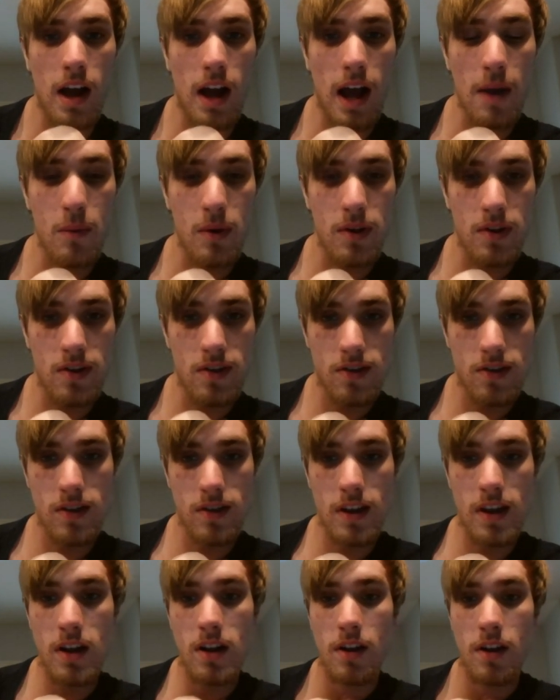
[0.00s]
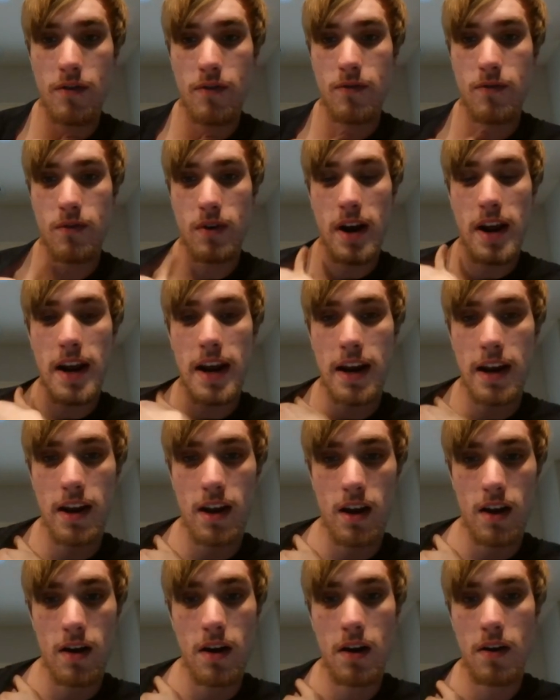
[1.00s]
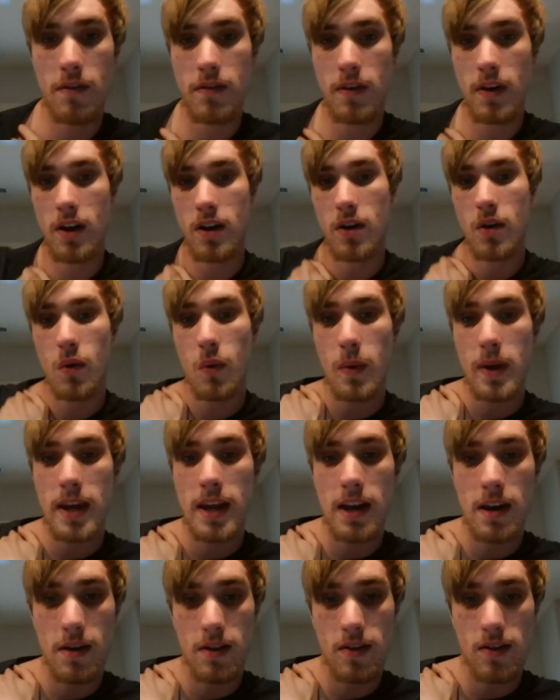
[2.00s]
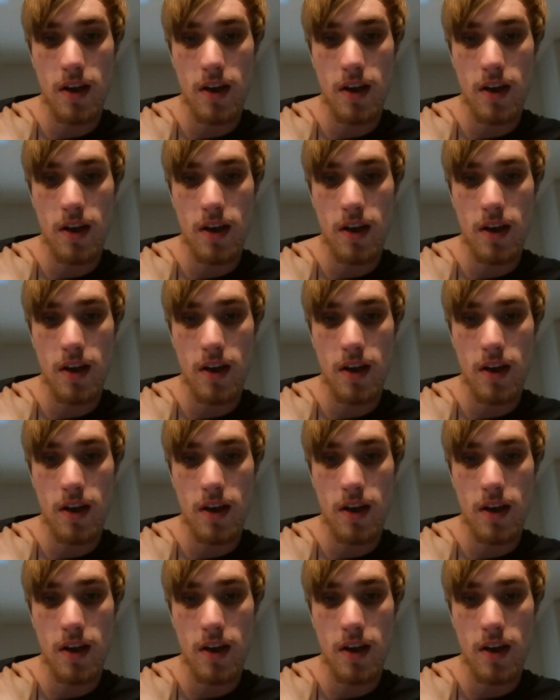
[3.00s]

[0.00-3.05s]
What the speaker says: I was still afraid of a queen